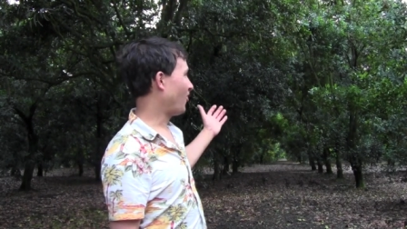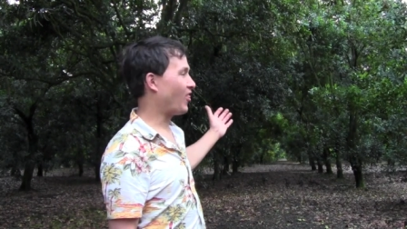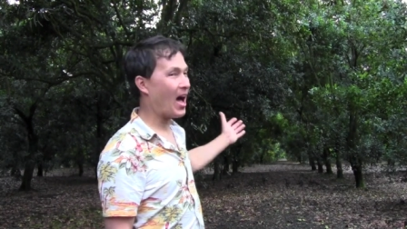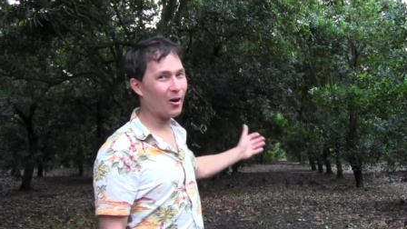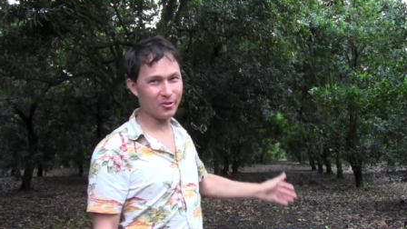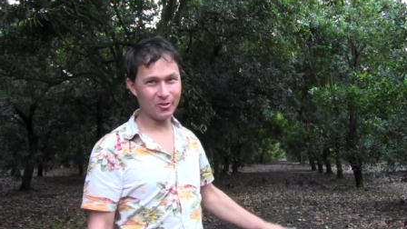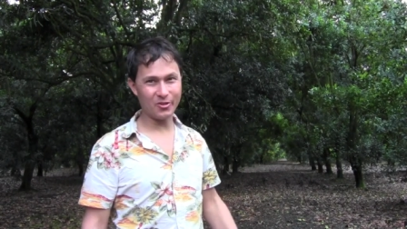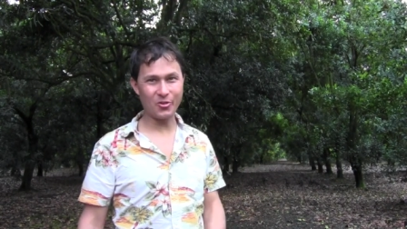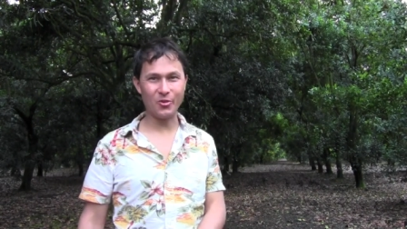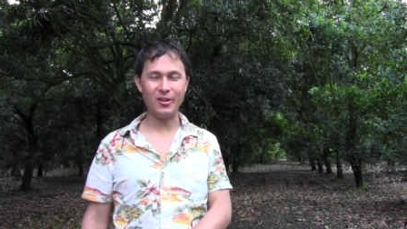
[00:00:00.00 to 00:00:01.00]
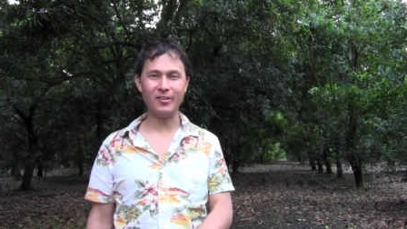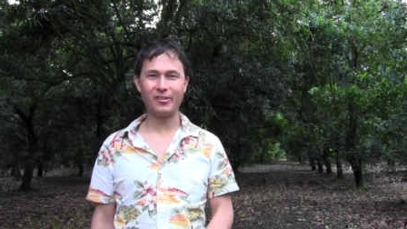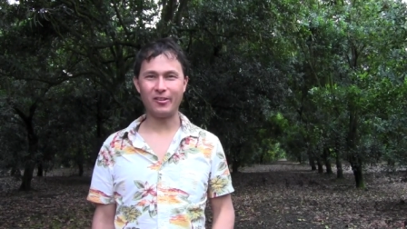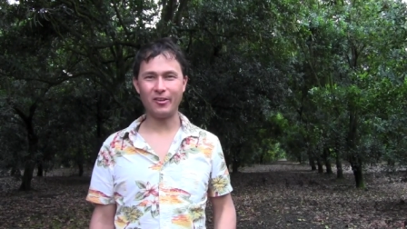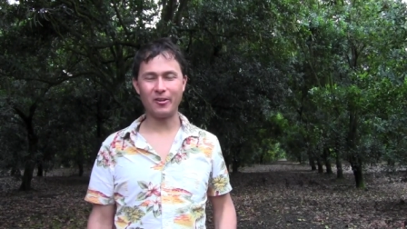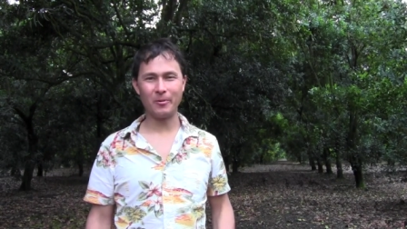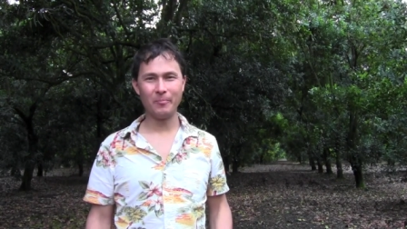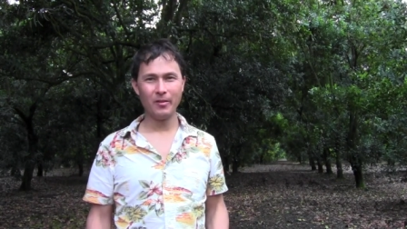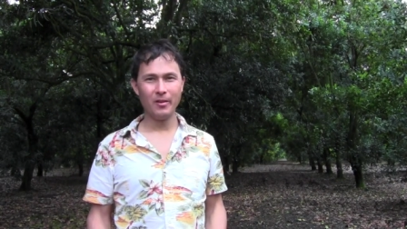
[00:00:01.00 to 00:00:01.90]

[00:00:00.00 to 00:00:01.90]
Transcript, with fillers: thousands of trees here.